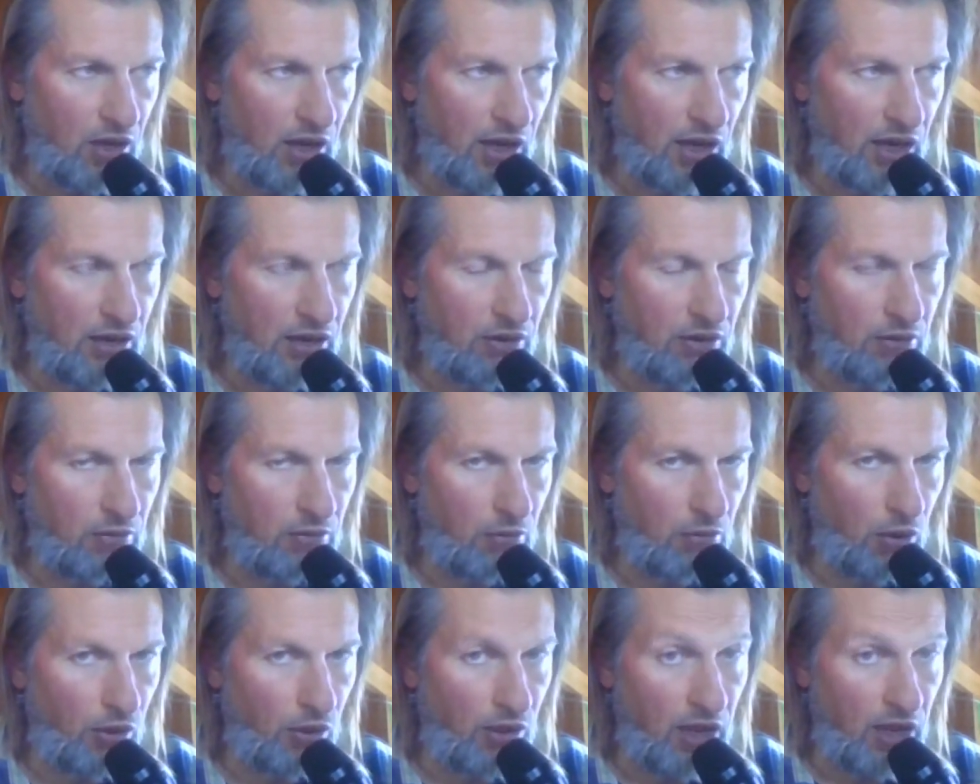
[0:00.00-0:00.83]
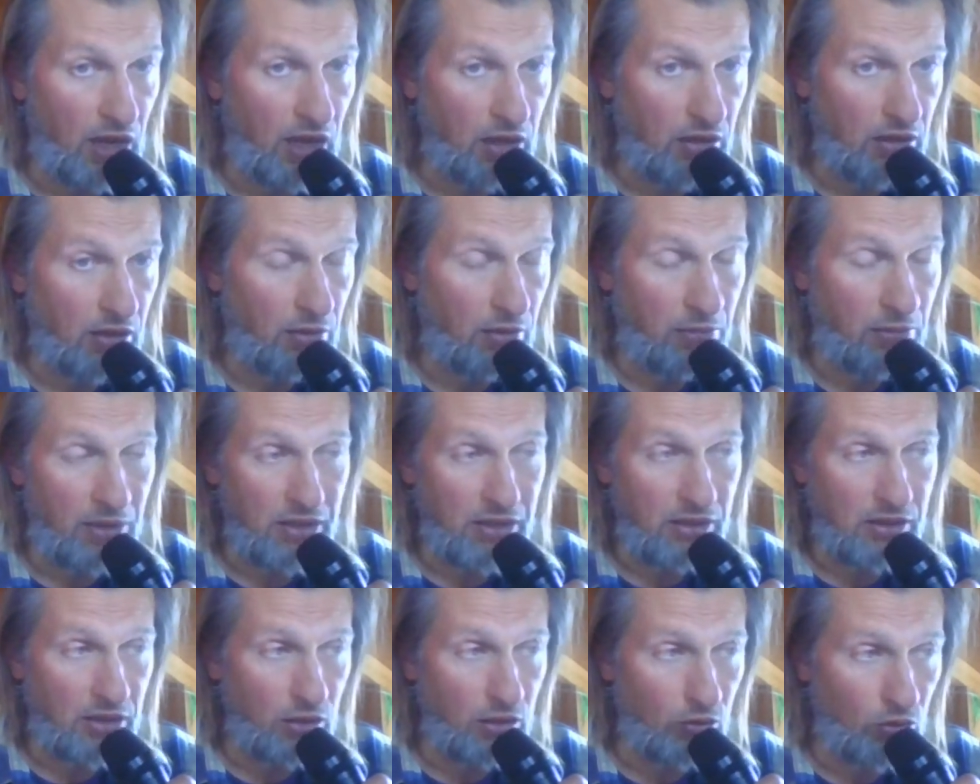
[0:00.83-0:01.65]
and then the
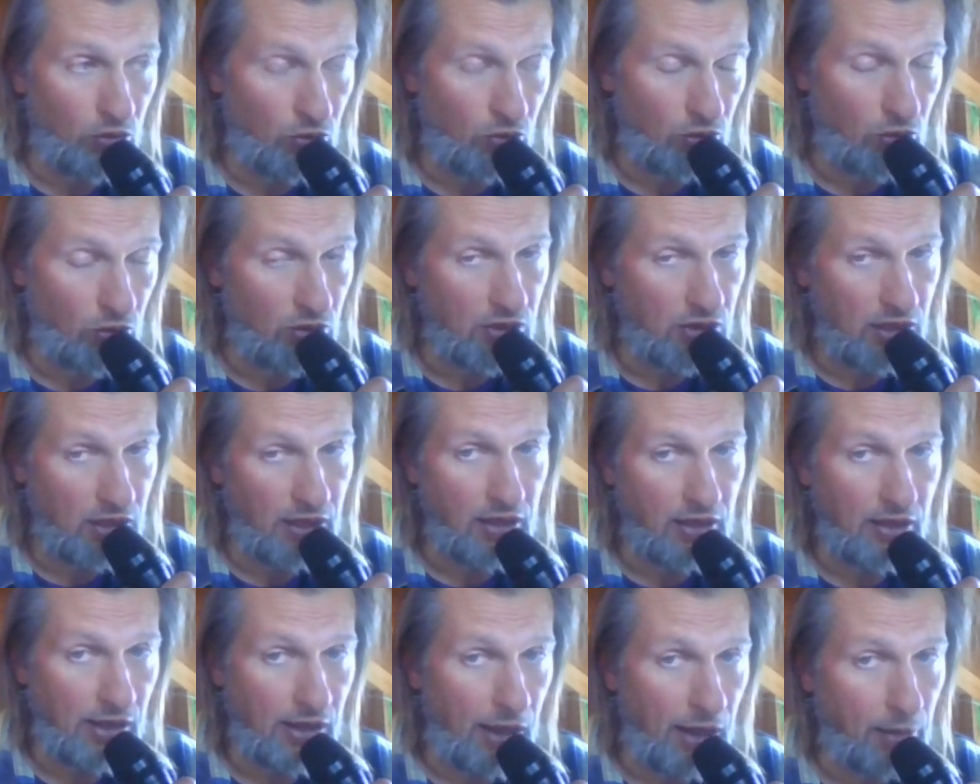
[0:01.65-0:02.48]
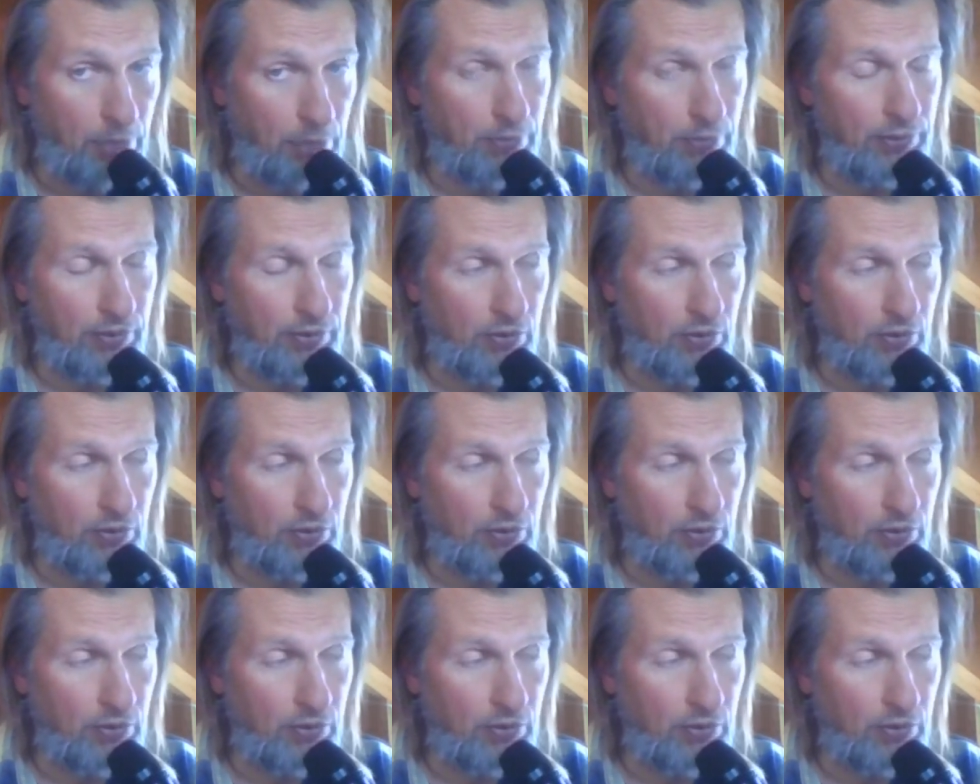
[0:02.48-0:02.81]
best thing to do is take a nap.